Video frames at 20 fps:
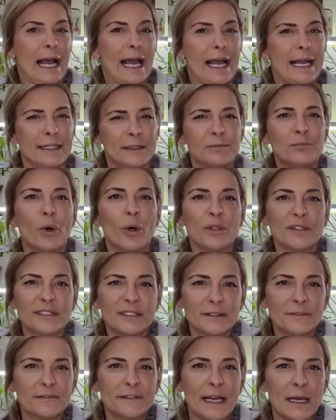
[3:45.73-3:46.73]
and most
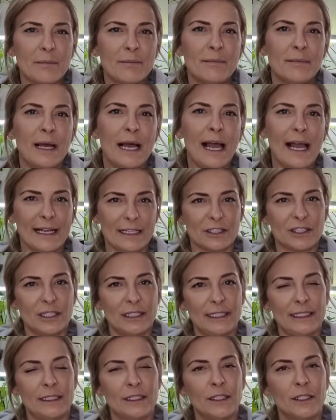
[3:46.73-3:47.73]
of them
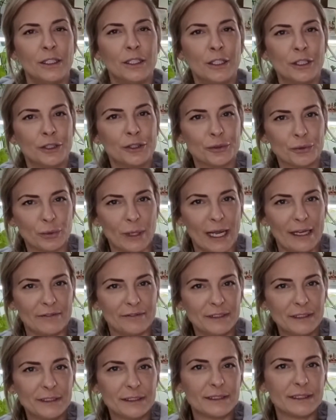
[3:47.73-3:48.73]
actually do have
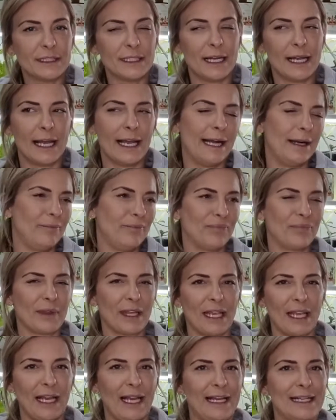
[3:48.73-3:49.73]
it.
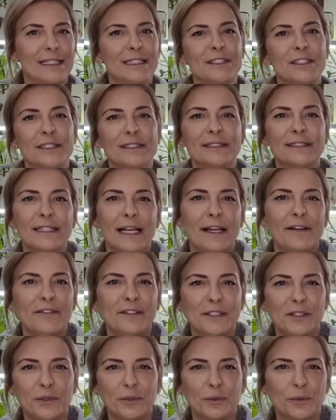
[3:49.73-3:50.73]
And it just saves
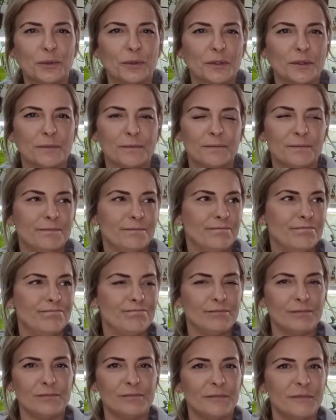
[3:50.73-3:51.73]
you
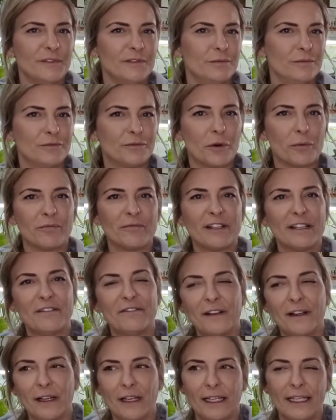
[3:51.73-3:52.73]
from
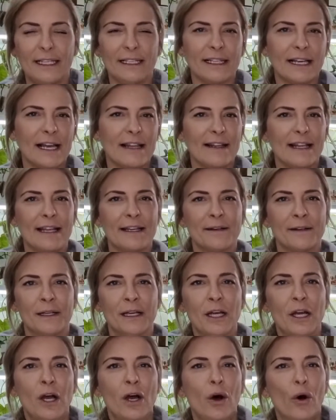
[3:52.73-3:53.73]
refilling, and then
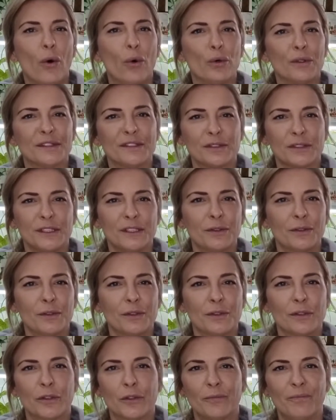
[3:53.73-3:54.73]
also
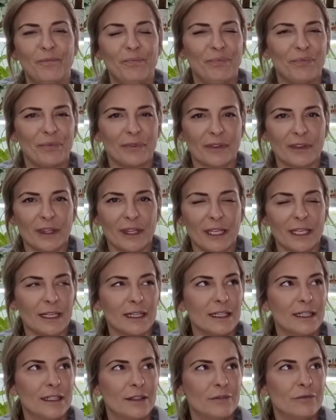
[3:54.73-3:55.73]
your
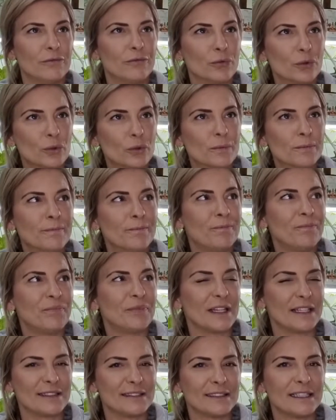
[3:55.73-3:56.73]
room
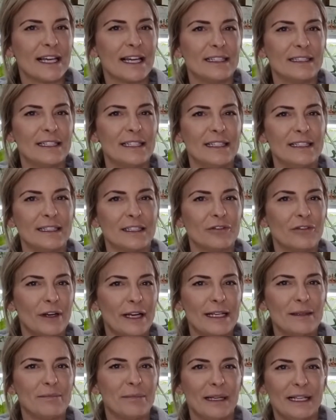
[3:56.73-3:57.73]
doesn't get
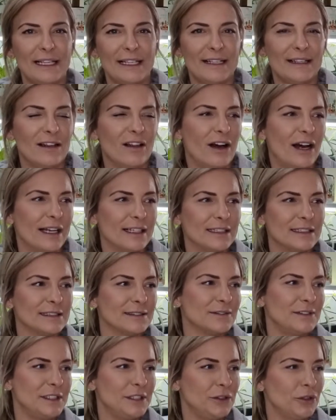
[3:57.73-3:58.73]
incredibly, like
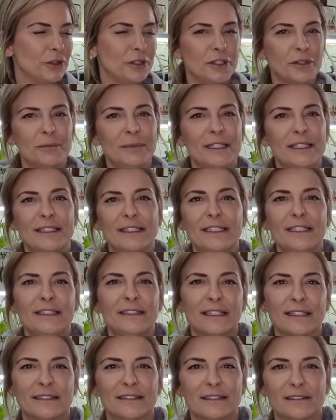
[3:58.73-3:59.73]
your humidity
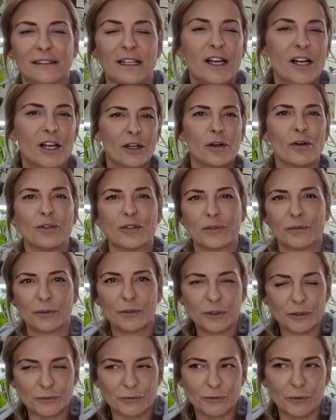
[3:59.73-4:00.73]
doesn't go through
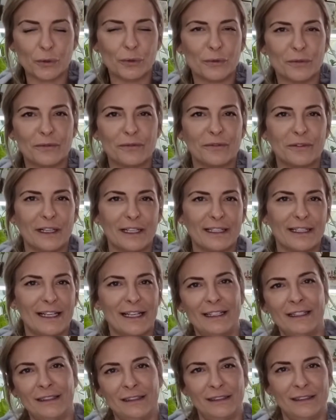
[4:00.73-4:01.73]
the roof. And then,
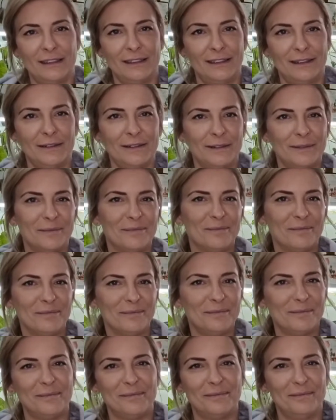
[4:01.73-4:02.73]

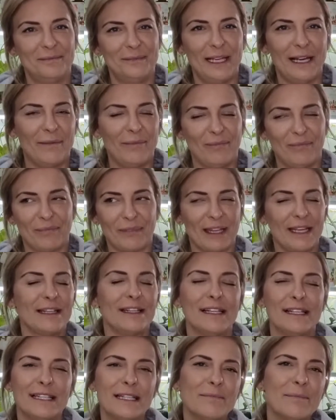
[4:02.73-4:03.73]
yeah,
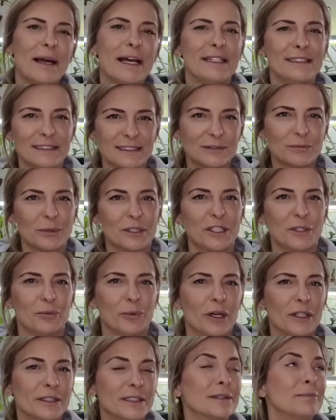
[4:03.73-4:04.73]
it depends what you
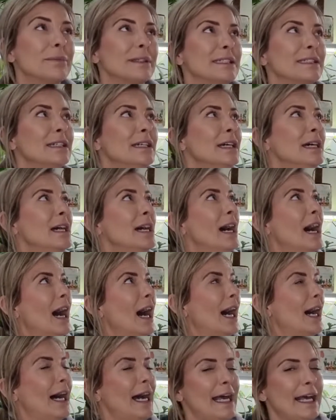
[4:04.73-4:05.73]
want, but
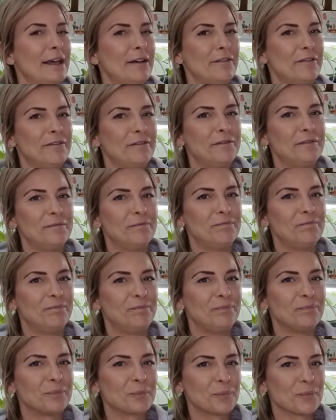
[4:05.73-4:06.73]
I have
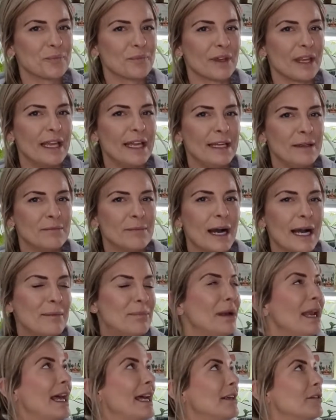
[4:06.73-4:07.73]
in my
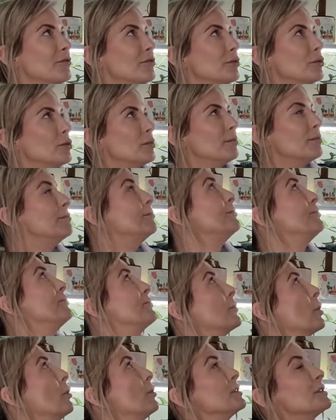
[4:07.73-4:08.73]
planned room
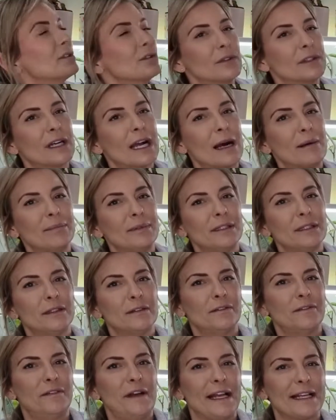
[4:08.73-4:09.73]
also a couple of
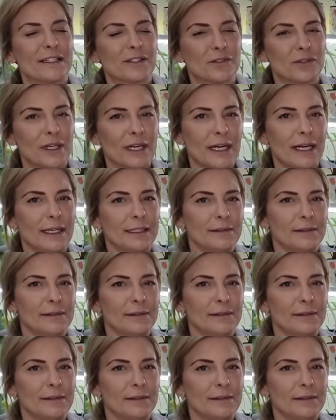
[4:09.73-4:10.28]
extra